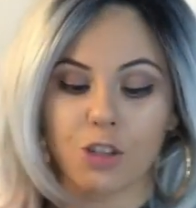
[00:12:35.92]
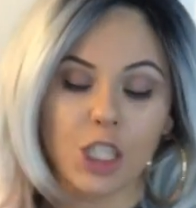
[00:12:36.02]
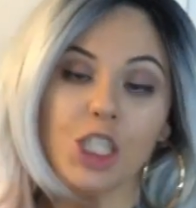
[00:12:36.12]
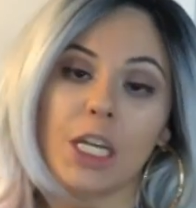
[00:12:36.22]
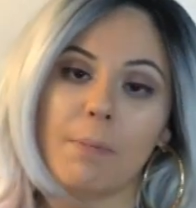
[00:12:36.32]

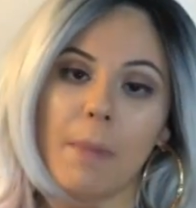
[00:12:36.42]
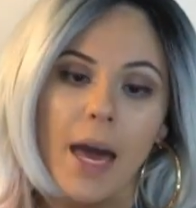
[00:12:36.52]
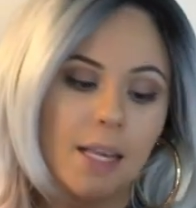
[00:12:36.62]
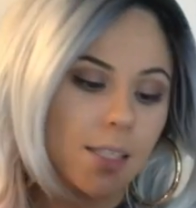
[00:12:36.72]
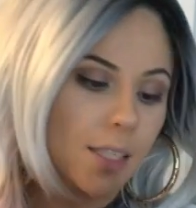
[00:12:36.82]
three sheet
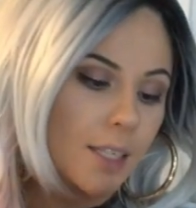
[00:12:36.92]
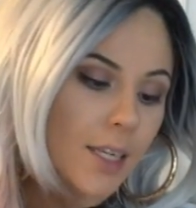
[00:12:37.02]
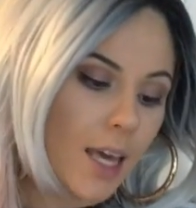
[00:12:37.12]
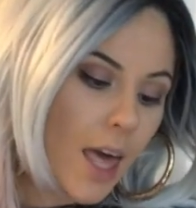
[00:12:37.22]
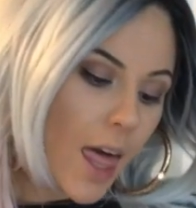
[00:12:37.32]
masks.
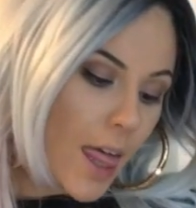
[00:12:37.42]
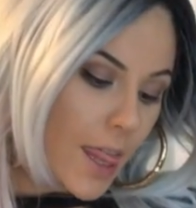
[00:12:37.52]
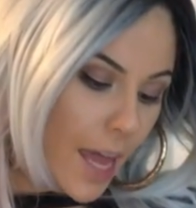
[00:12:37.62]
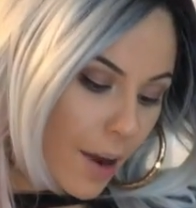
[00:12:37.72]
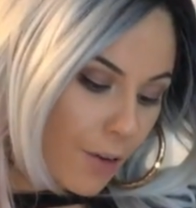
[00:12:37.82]

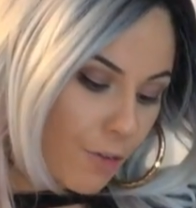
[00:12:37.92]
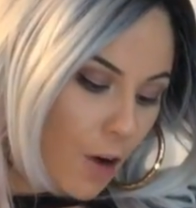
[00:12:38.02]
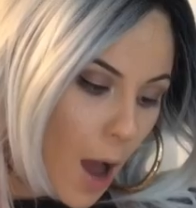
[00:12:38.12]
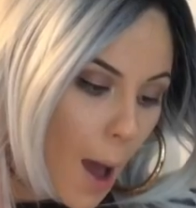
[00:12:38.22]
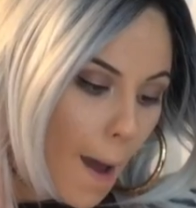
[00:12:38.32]
They're
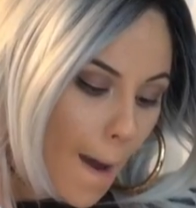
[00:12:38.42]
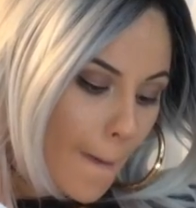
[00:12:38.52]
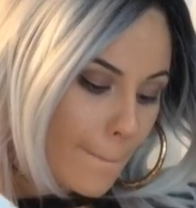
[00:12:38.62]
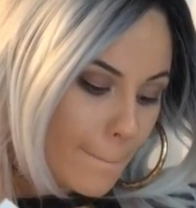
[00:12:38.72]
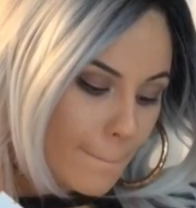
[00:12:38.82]

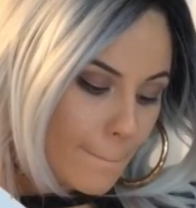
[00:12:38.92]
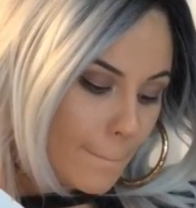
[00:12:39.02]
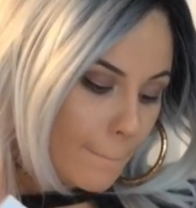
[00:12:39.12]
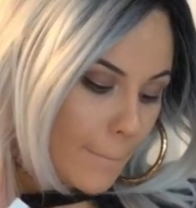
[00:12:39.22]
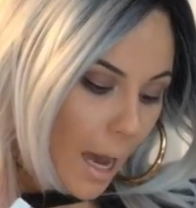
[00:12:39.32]

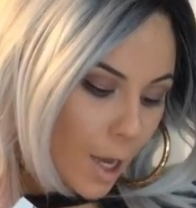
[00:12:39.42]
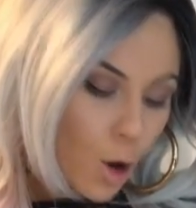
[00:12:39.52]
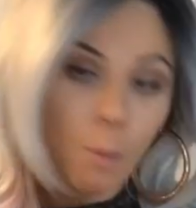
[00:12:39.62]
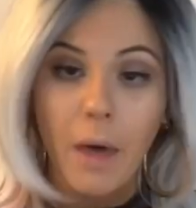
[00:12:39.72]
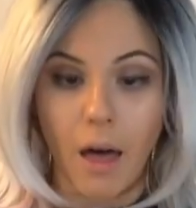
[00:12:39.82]
from
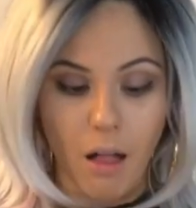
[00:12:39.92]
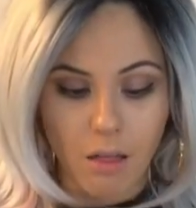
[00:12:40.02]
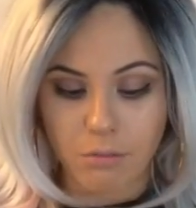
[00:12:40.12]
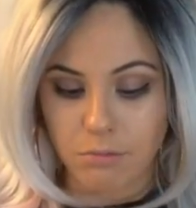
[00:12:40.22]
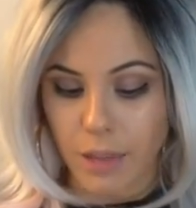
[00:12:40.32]

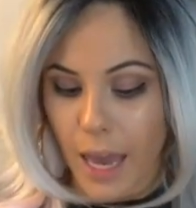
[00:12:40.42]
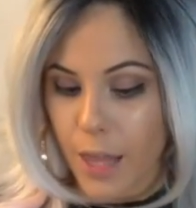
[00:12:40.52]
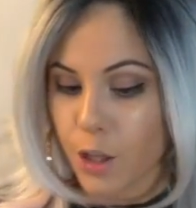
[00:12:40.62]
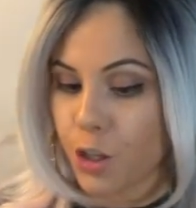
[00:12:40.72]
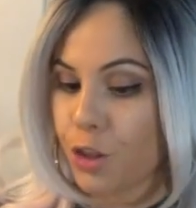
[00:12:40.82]
Biobelle,
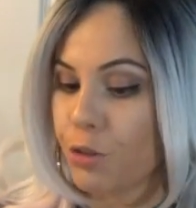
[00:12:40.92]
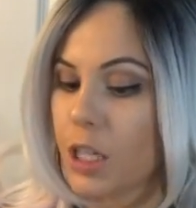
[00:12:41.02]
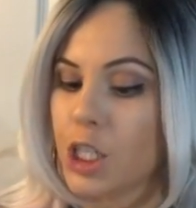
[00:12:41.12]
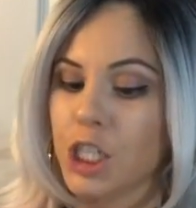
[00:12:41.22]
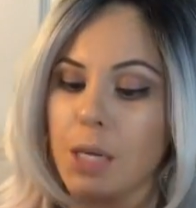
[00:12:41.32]
and they're
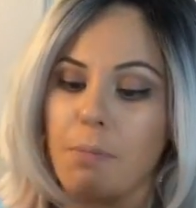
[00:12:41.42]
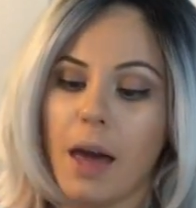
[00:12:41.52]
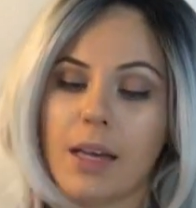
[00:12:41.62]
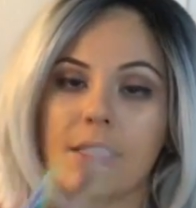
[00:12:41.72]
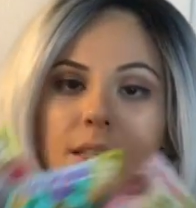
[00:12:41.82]
three sheet
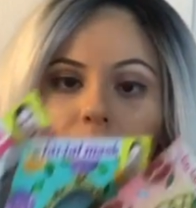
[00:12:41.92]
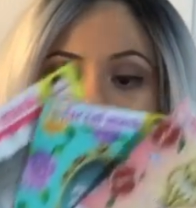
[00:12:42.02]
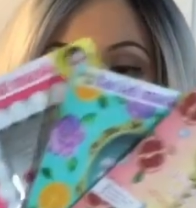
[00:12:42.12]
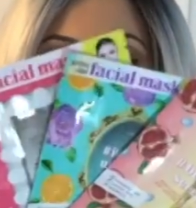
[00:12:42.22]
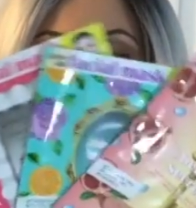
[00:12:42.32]
masks, and
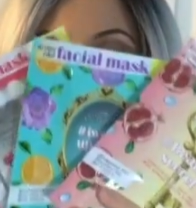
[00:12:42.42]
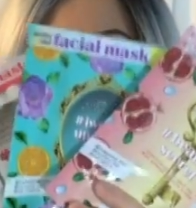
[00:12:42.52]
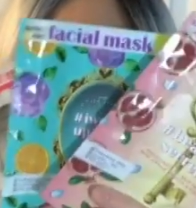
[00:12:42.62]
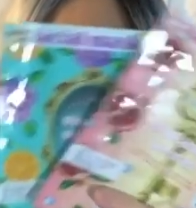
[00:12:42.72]
it comes like